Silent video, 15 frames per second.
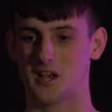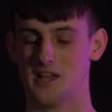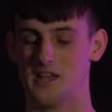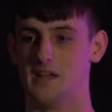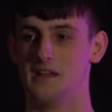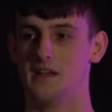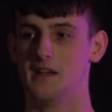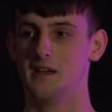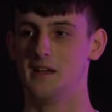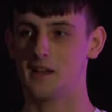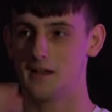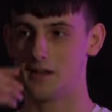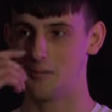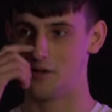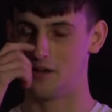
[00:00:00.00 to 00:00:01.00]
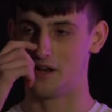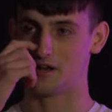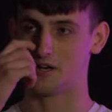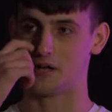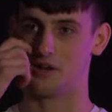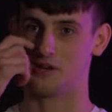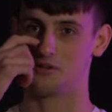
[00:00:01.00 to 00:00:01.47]
excited.
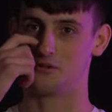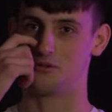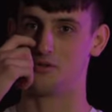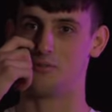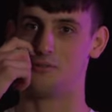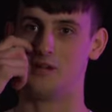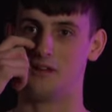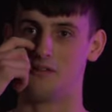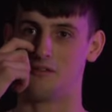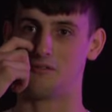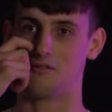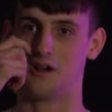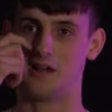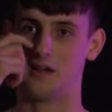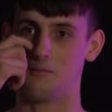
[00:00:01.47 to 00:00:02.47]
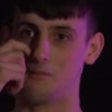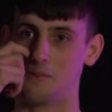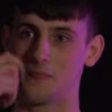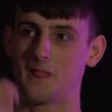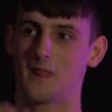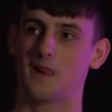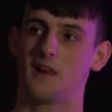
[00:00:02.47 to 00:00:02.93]
But then it kind of dawned on me,
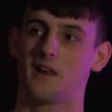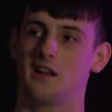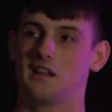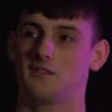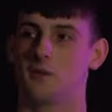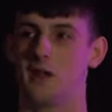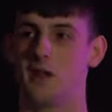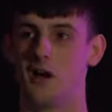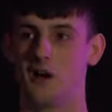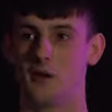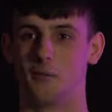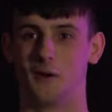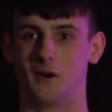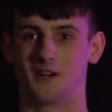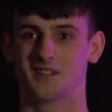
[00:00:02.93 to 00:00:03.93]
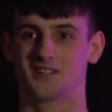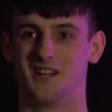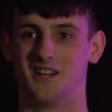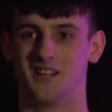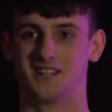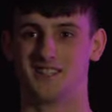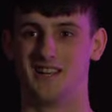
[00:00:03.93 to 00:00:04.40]
right, this is where the hard
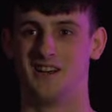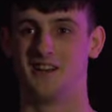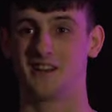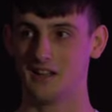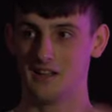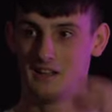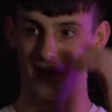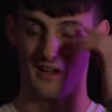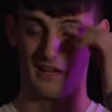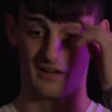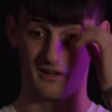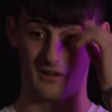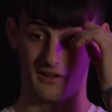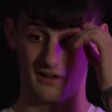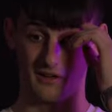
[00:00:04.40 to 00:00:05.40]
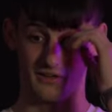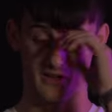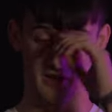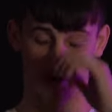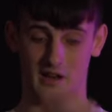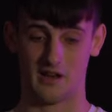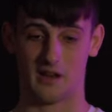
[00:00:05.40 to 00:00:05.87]
work starts. Now I
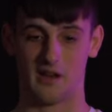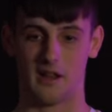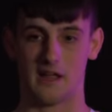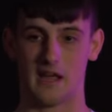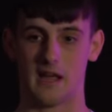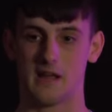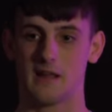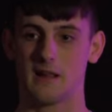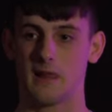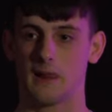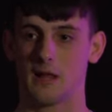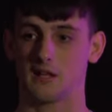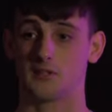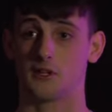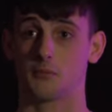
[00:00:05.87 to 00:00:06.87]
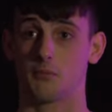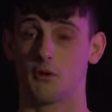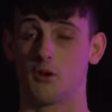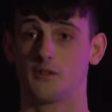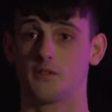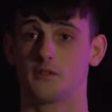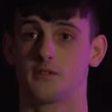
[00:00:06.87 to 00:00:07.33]
got trained, and then I
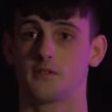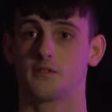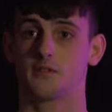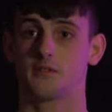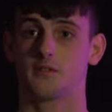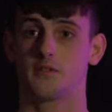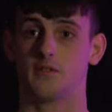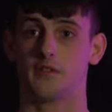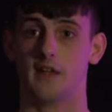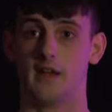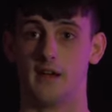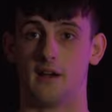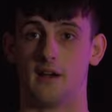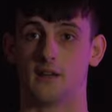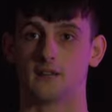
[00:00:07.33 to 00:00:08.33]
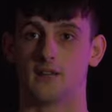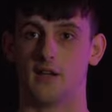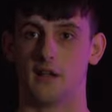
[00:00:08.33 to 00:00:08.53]
took bronze there.